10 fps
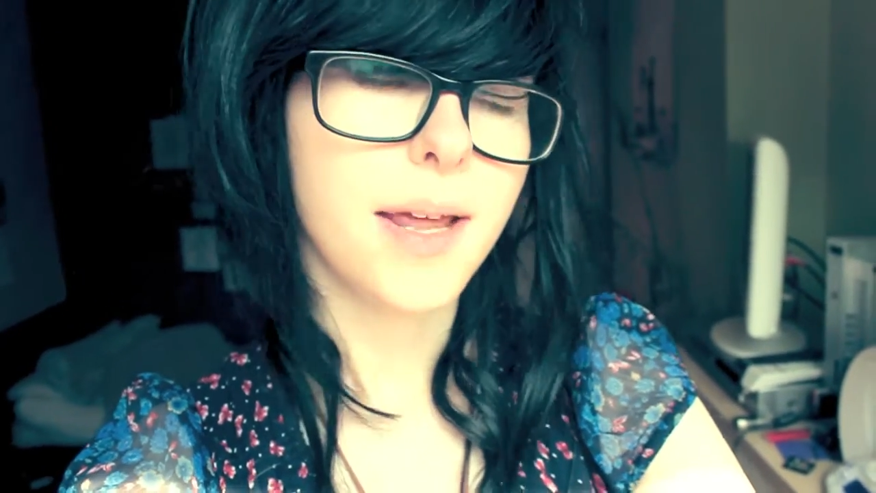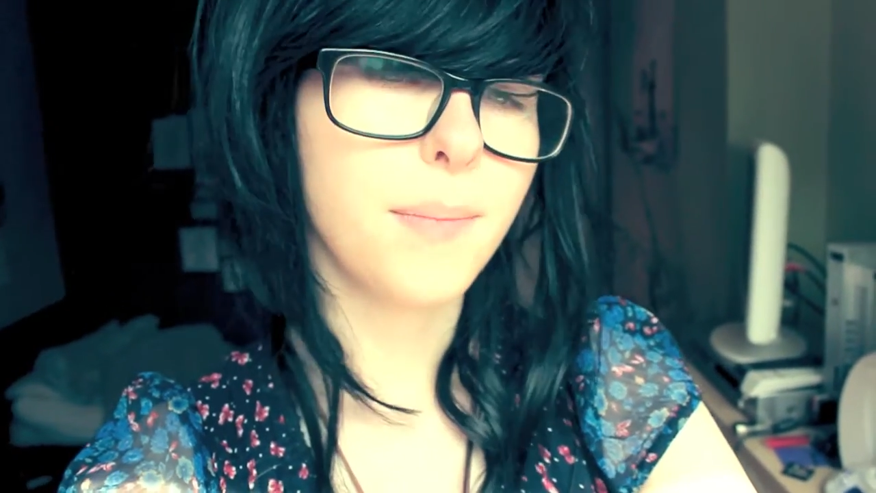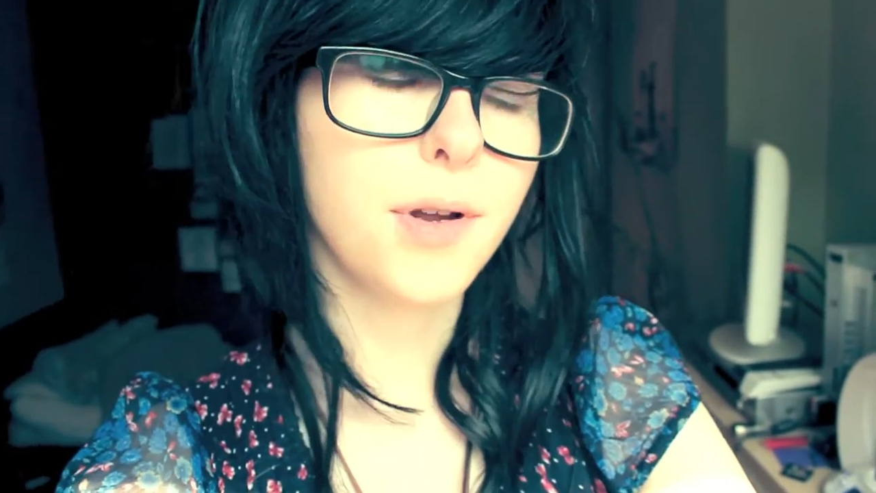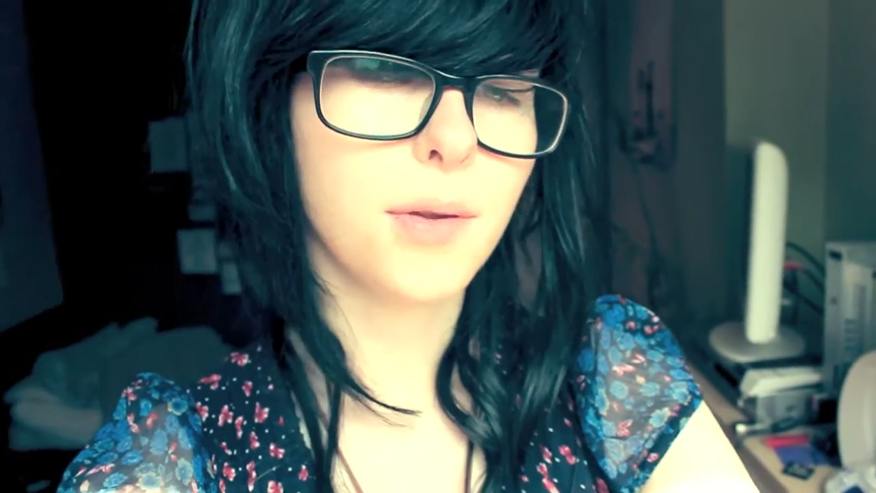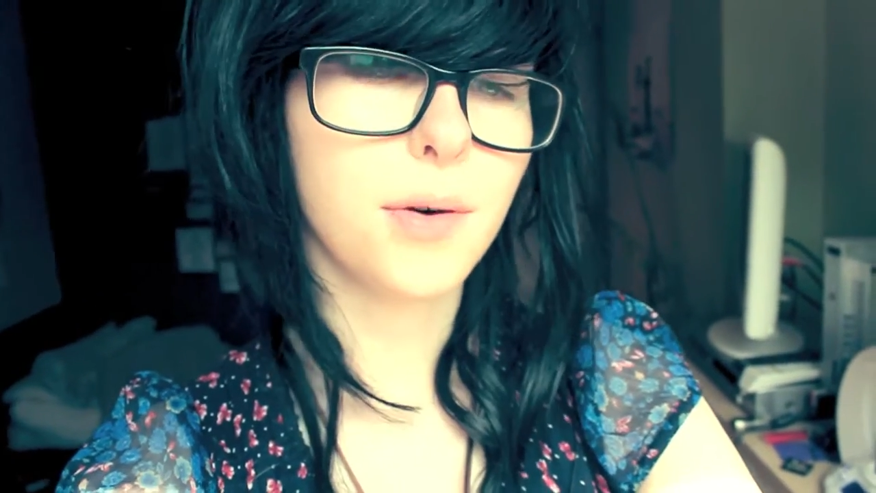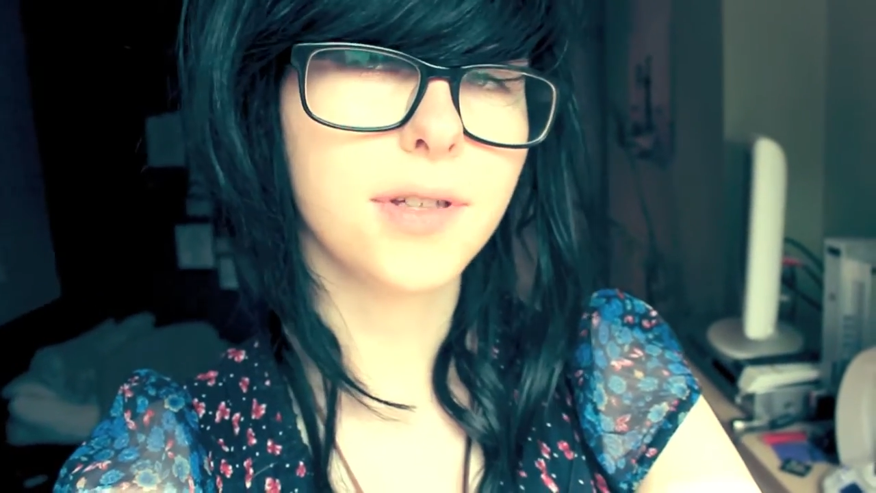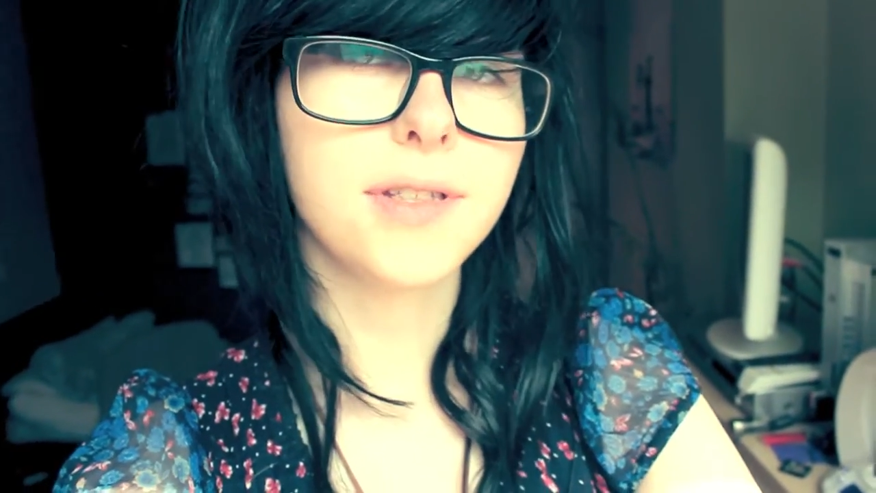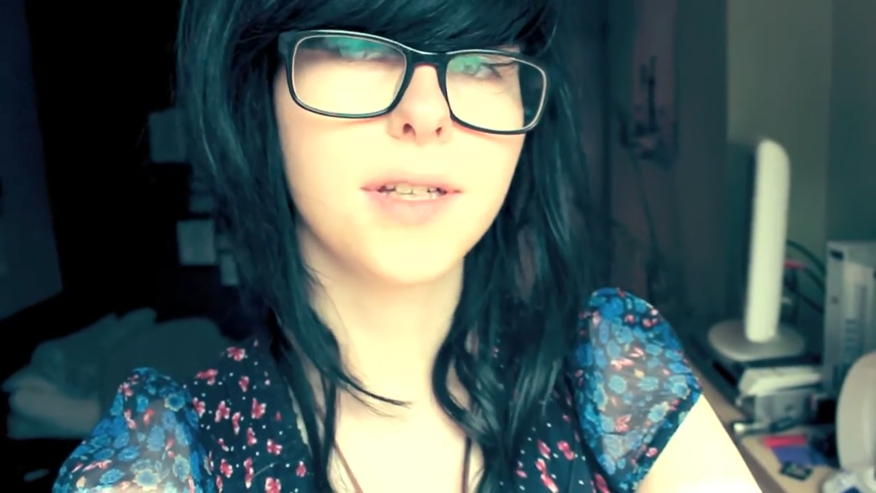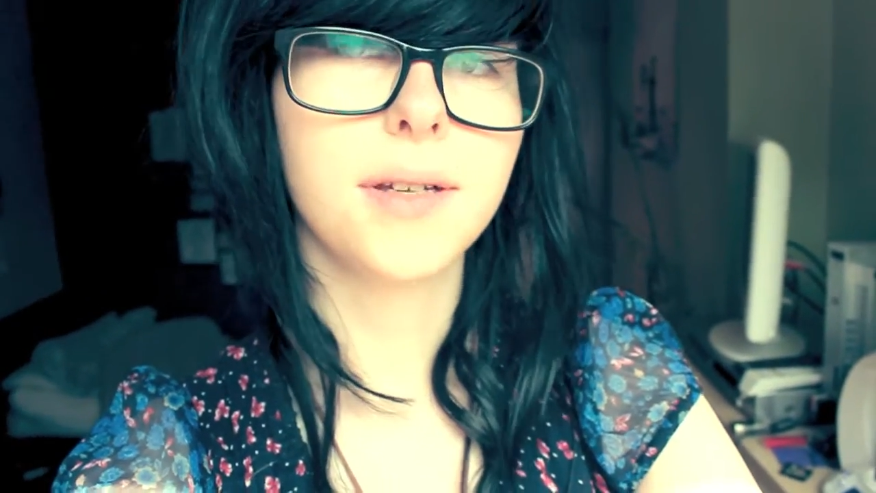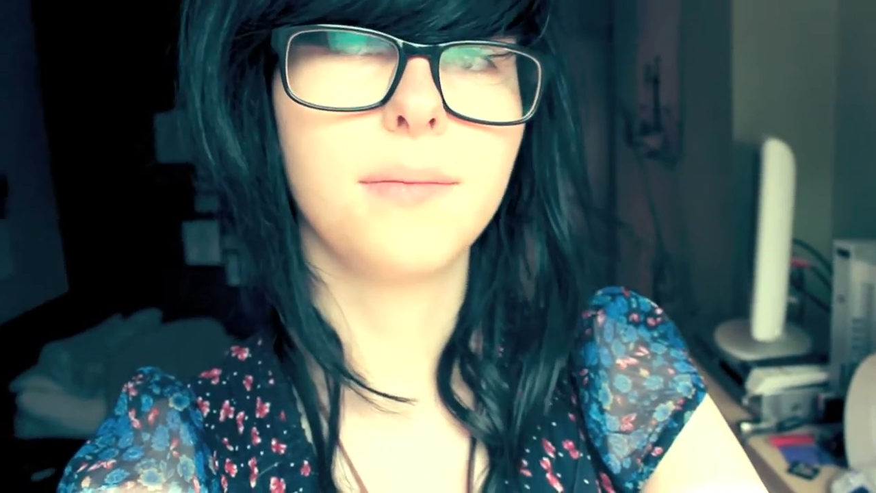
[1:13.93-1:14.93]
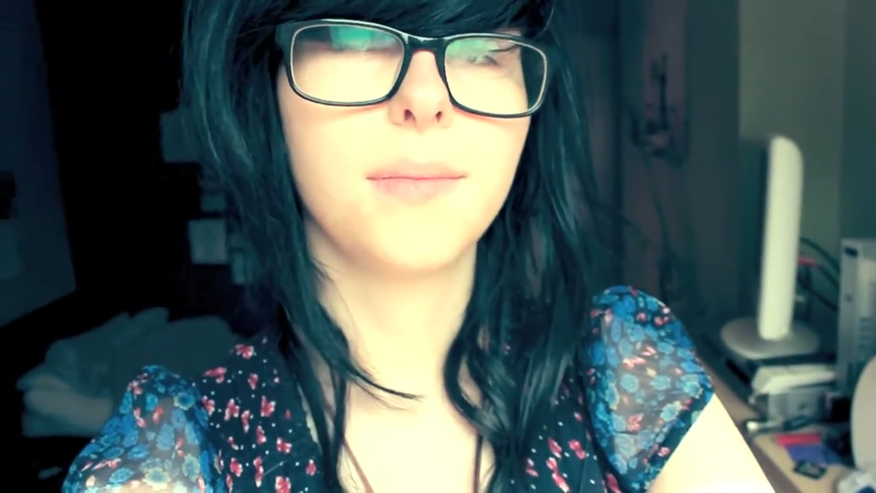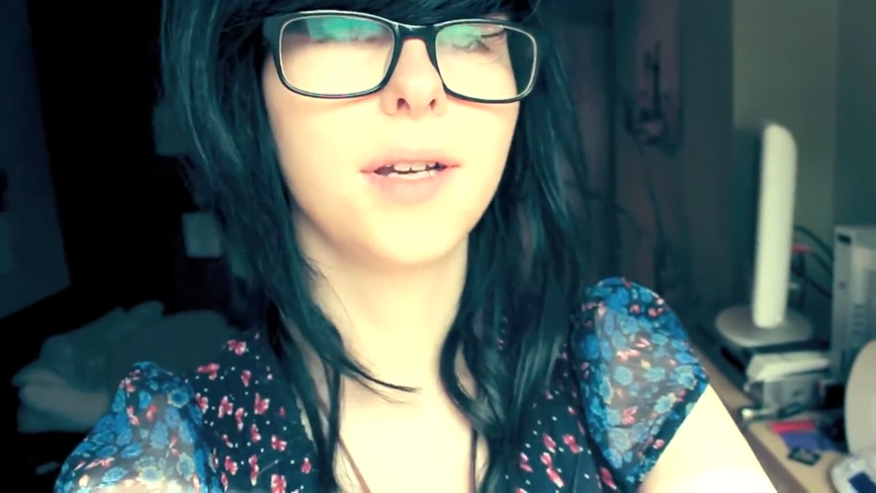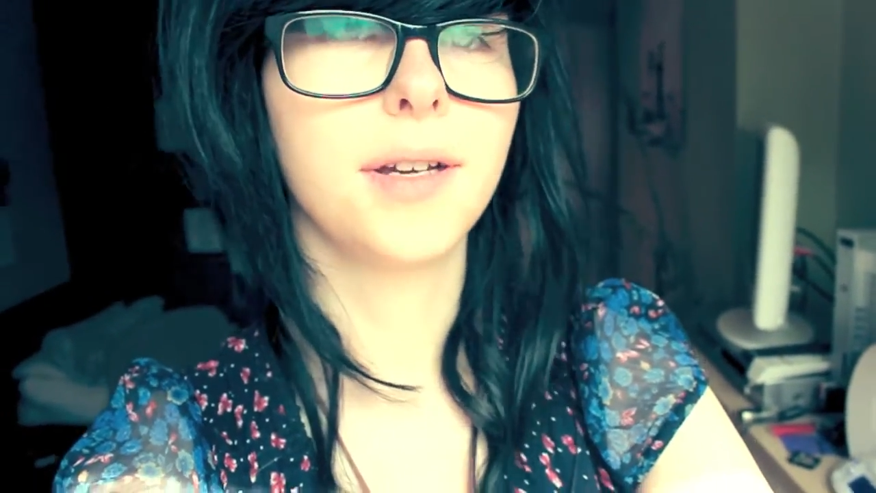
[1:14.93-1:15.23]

They're both awesome.